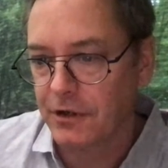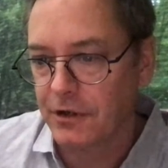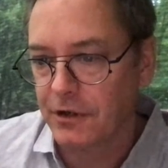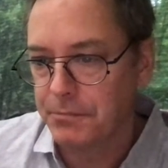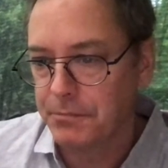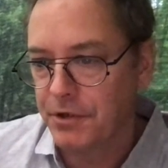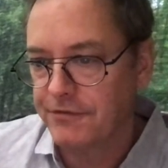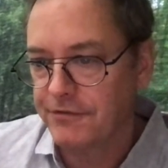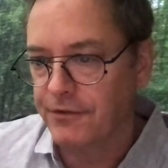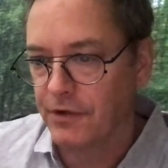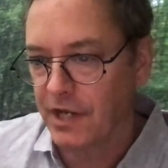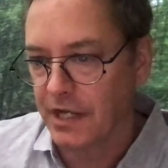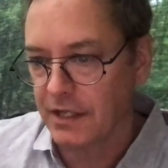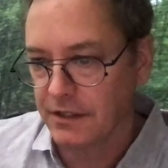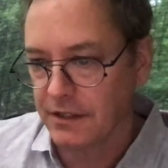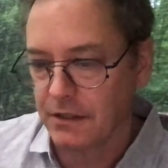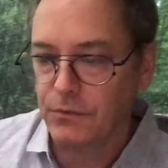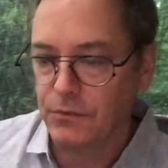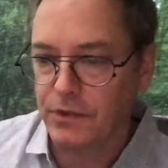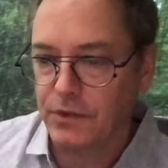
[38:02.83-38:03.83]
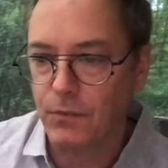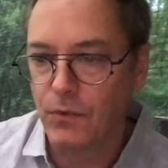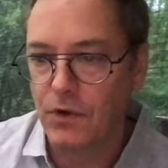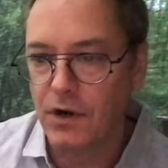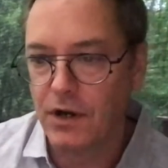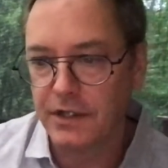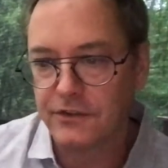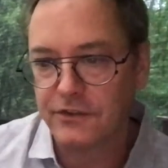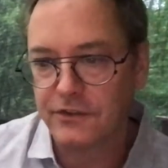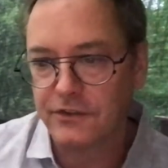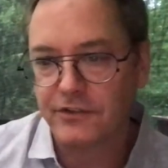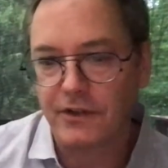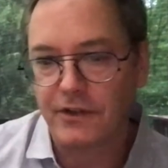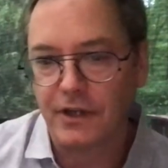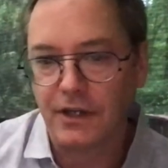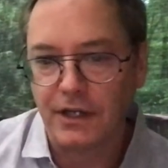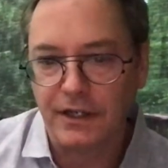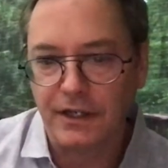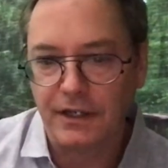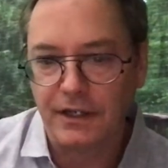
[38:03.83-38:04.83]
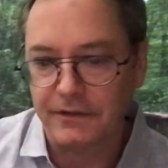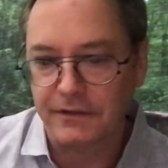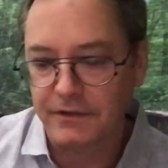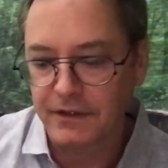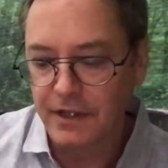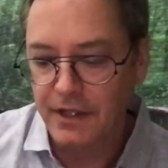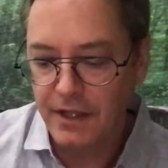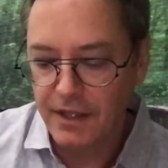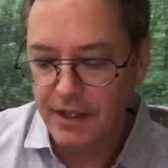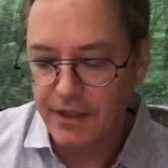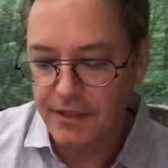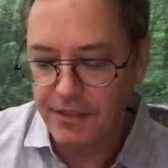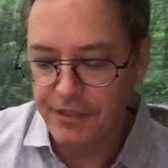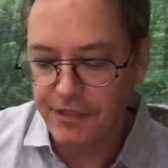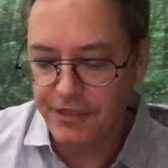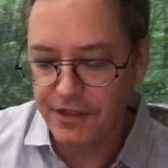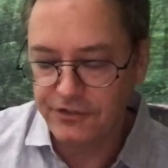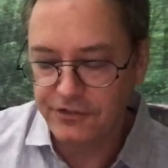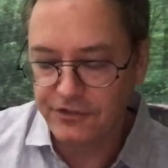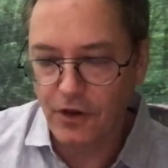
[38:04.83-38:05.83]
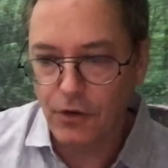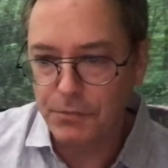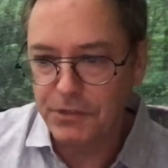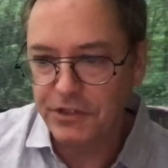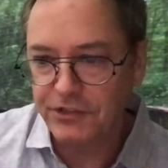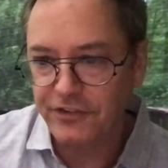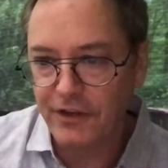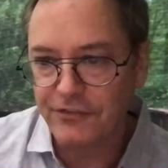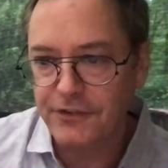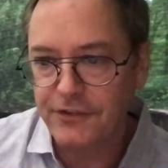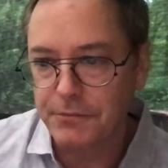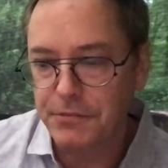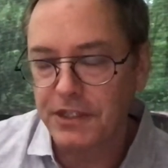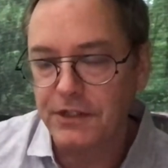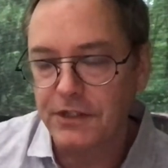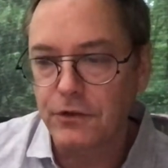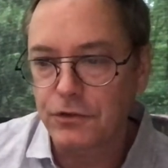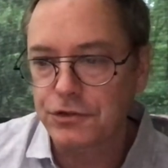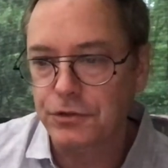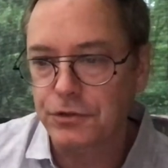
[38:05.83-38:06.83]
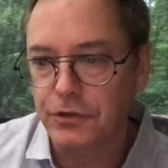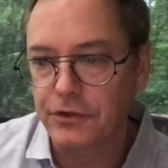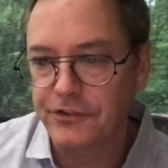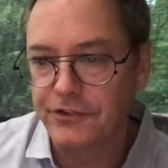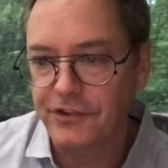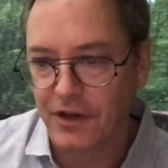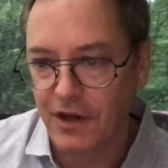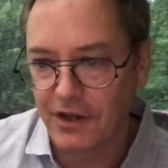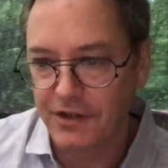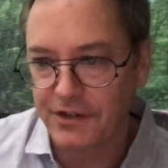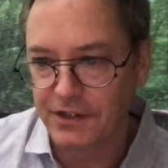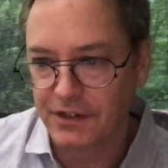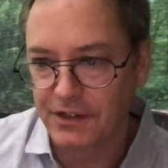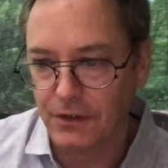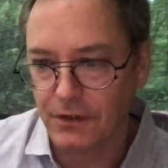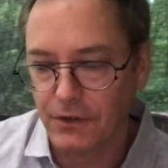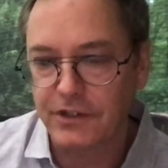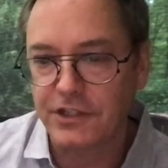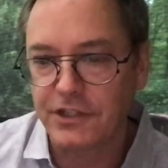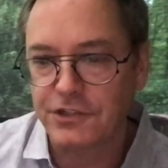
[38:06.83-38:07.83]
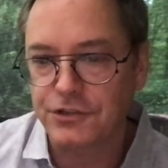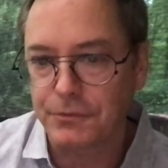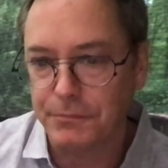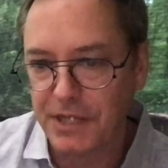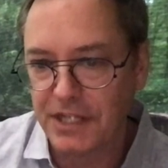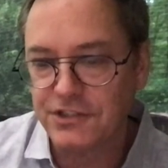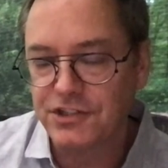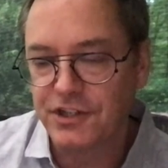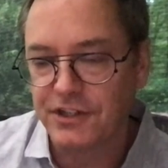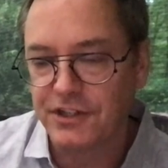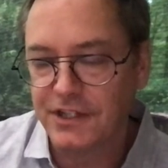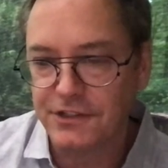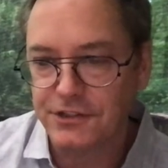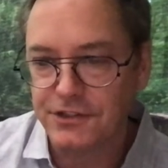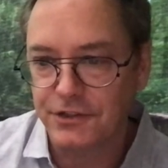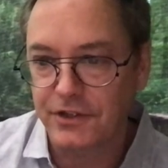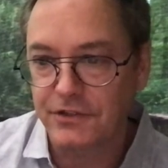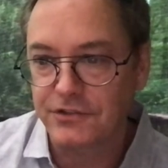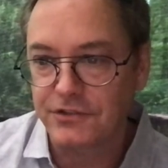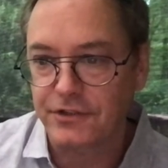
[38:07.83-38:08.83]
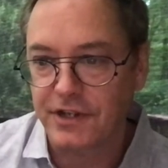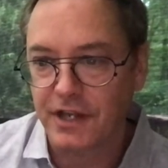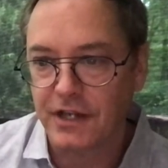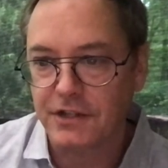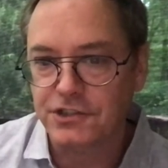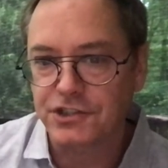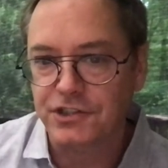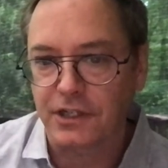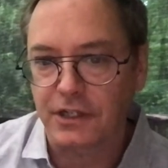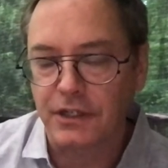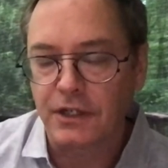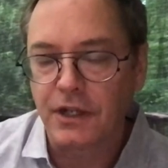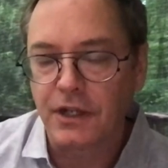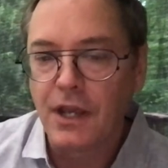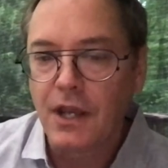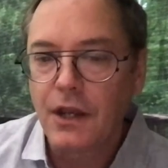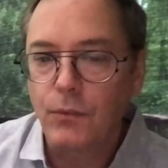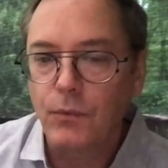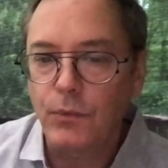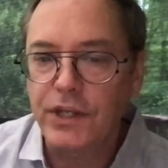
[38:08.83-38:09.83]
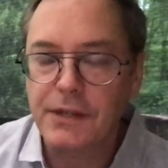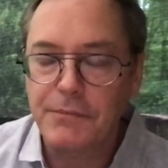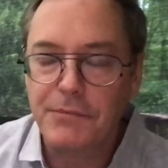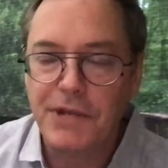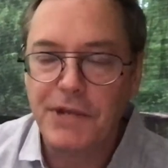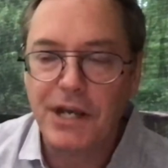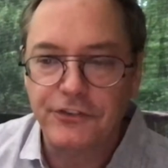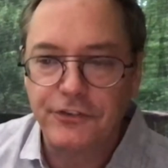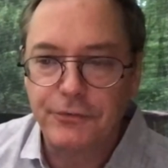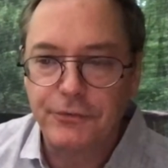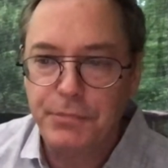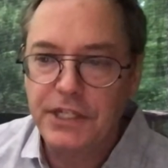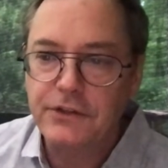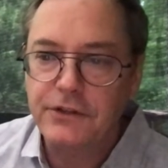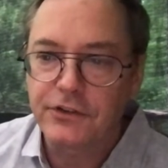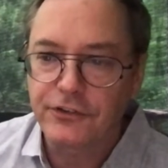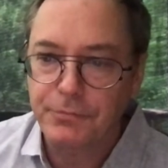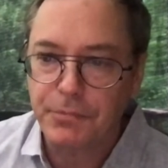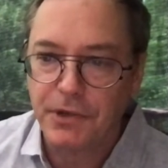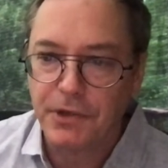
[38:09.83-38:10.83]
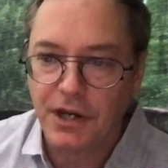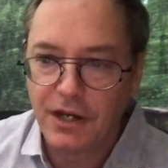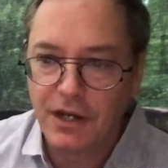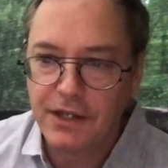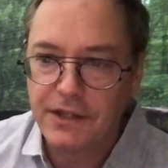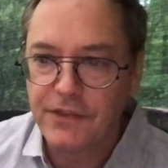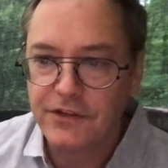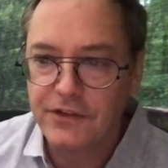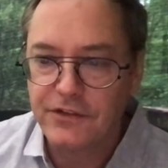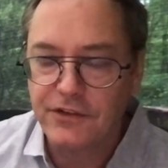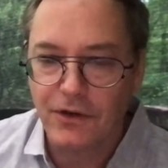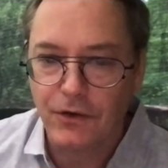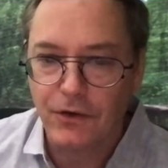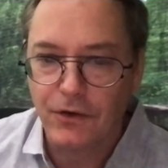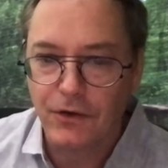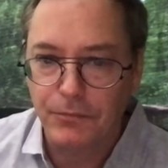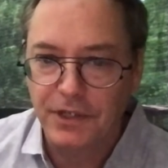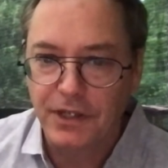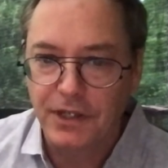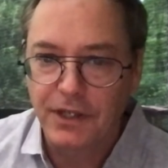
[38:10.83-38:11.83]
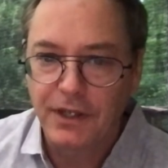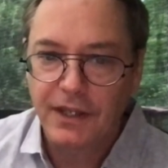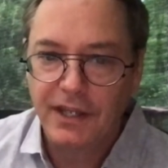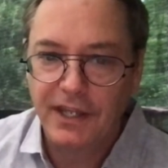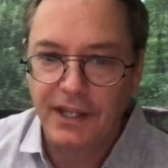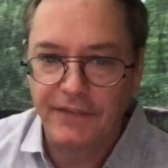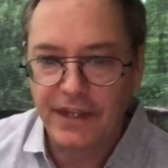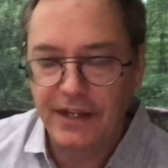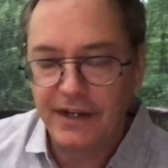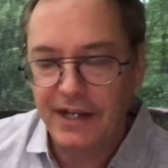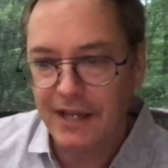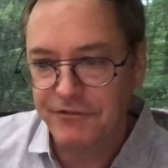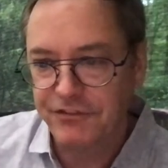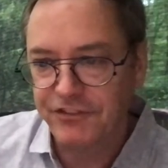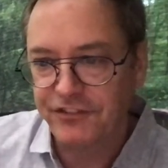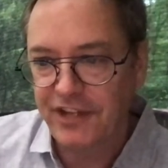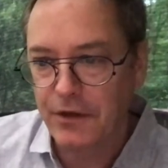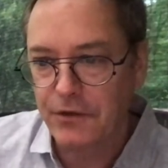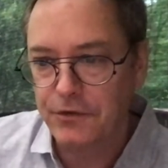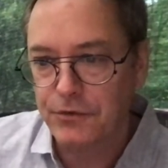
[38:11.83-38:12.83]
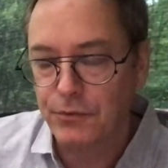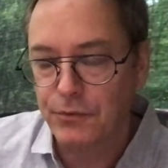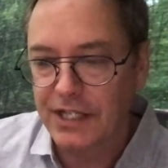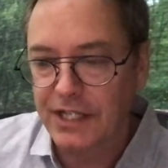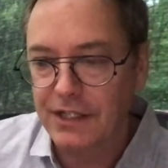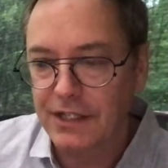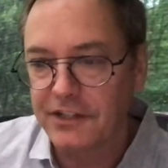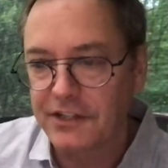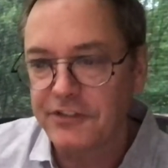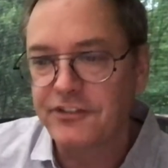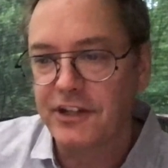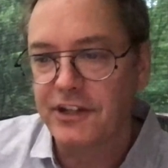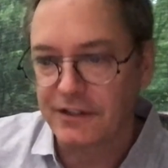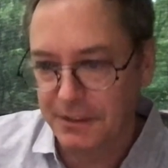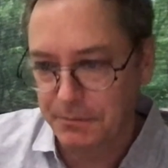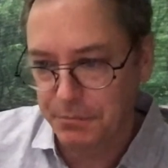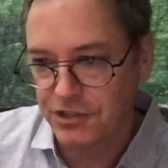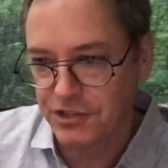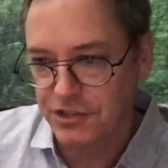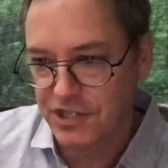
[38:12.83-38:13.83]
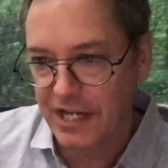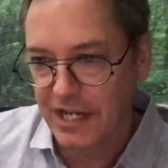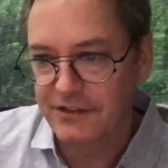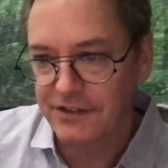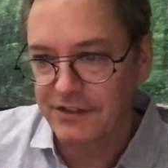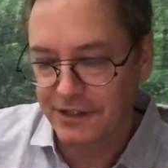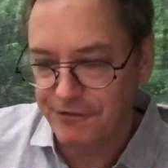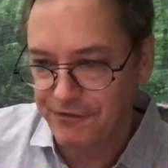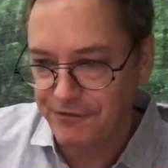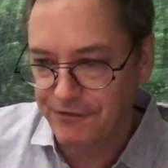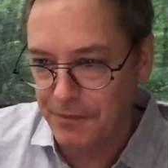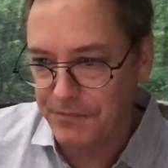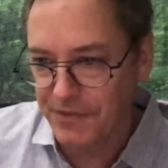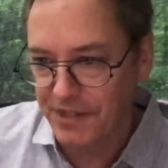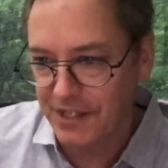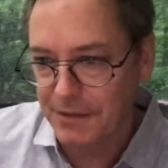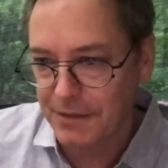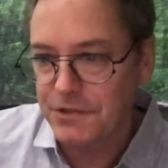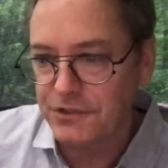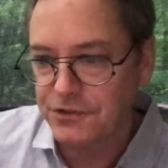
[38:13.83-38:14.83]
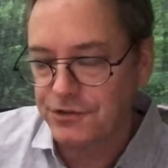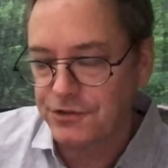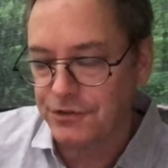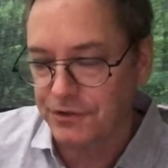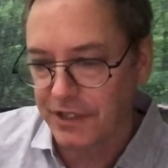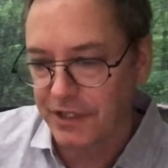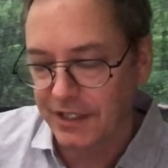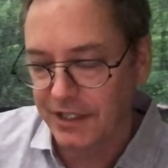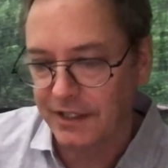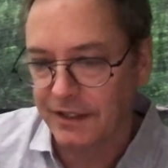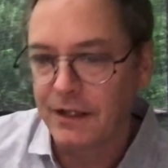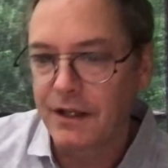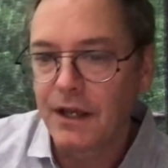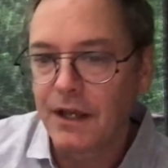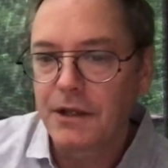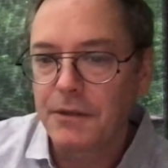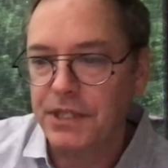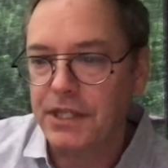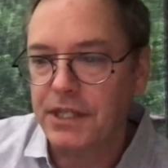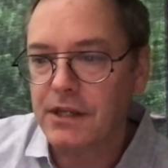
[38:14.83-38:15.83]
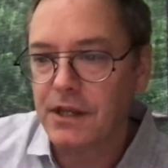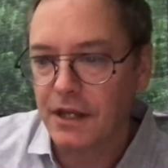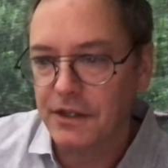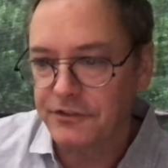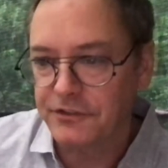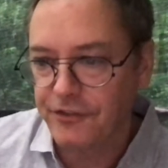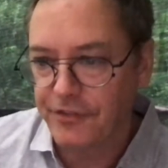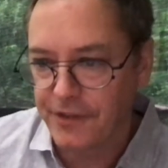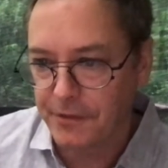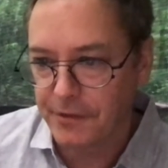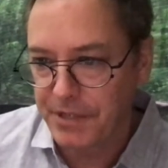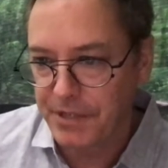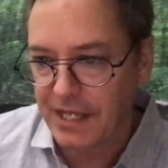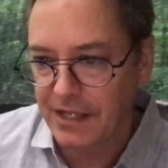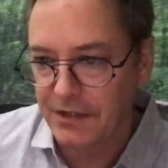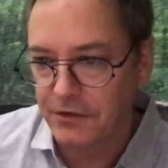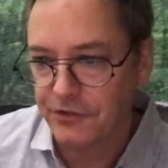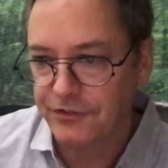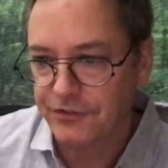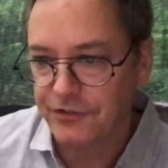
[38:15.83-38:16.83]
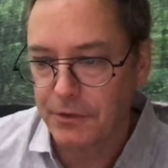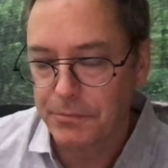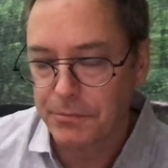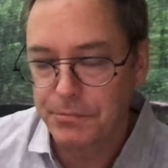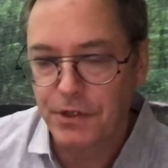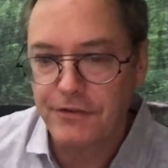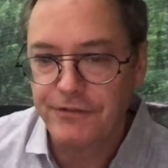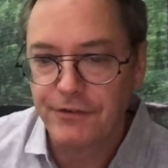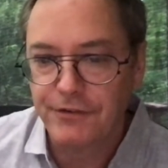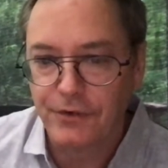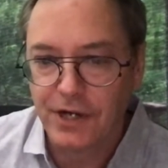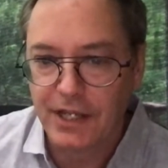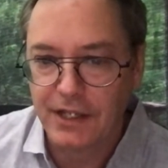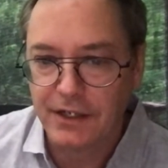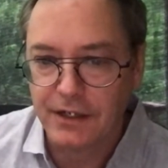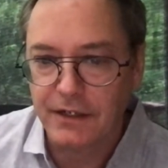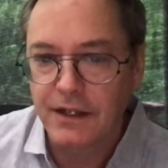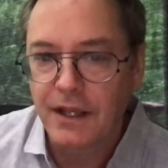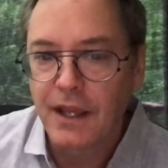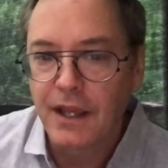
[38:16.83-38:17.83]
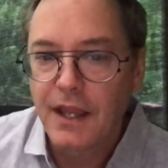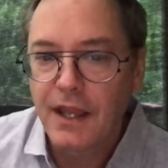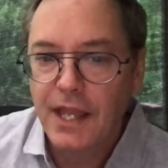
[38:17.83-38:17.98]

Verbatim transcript: are perforated. We want yeah uh, the dome itself to be neutral to audio. And as you mentioned in your introduction, we can mount speakers behind the dome and then have sound realistically projecting from the imagery because the panels are perforated.